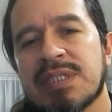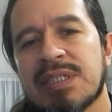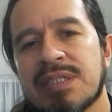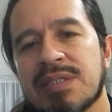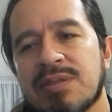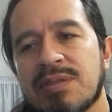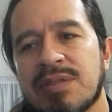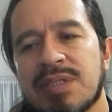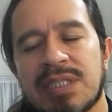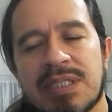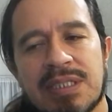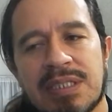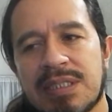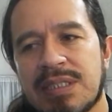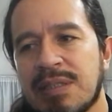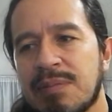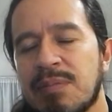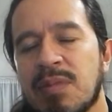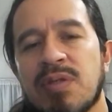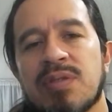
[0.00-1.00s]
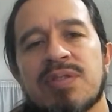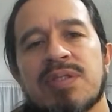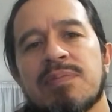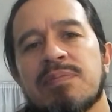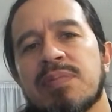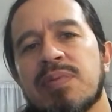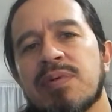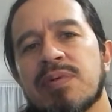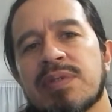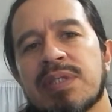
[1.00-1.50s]
So this is the most
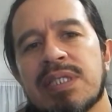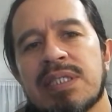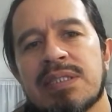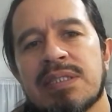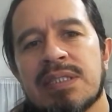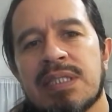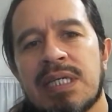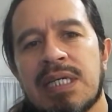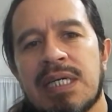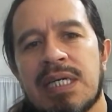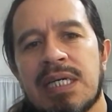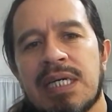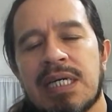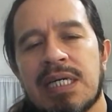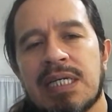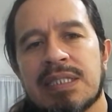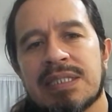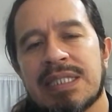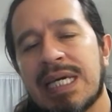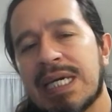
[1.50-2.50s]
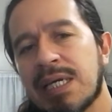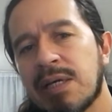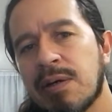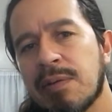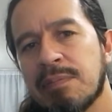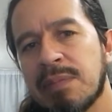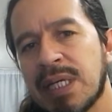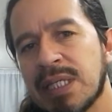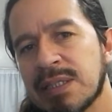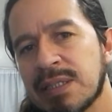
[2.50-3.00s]
important
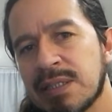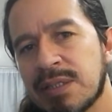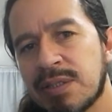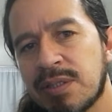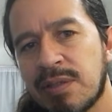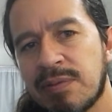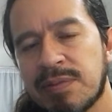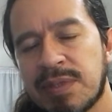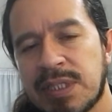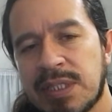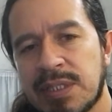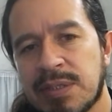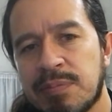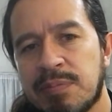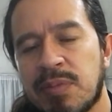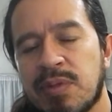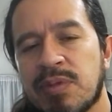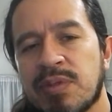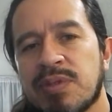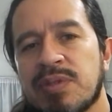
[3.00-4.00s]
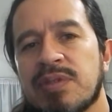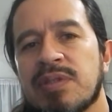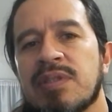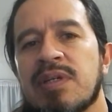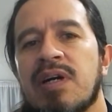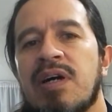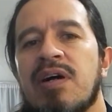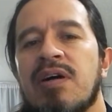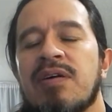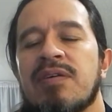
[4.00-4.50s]
take-home message of this portion
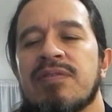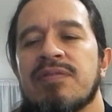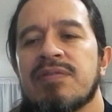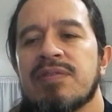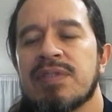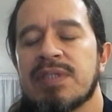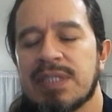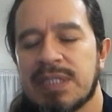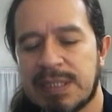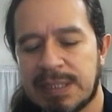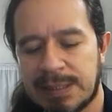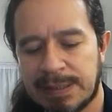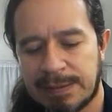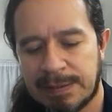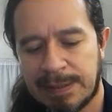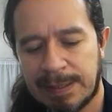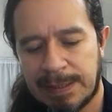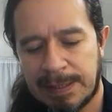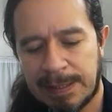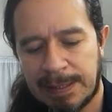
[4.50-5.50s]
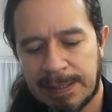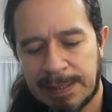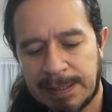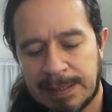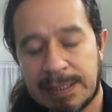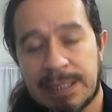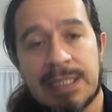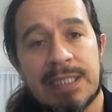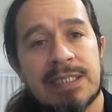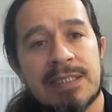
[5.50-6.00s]
of
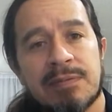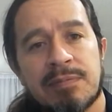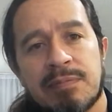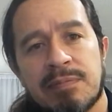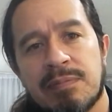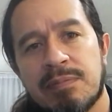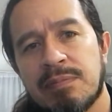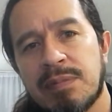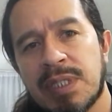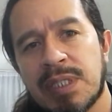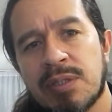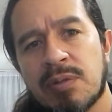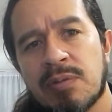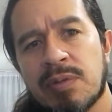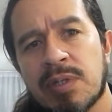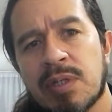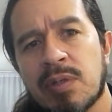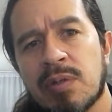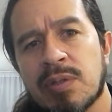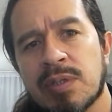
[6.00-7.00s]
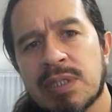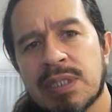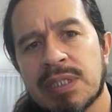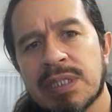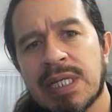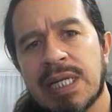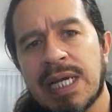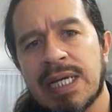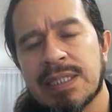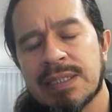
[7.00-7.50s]
this video recorded
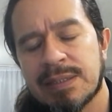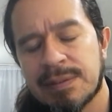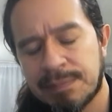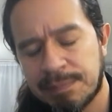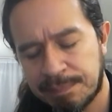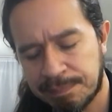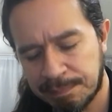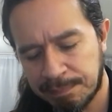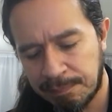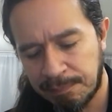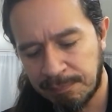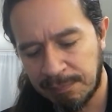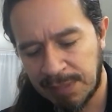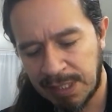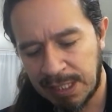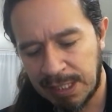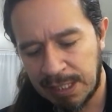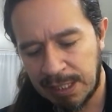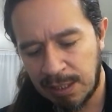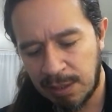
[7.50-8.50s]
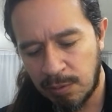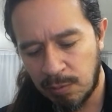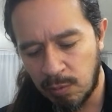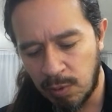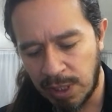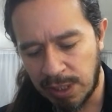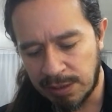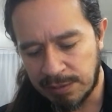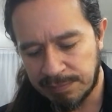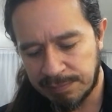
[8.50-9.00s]
class.
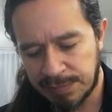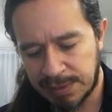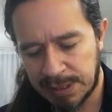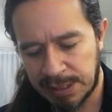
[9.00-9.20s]
Well,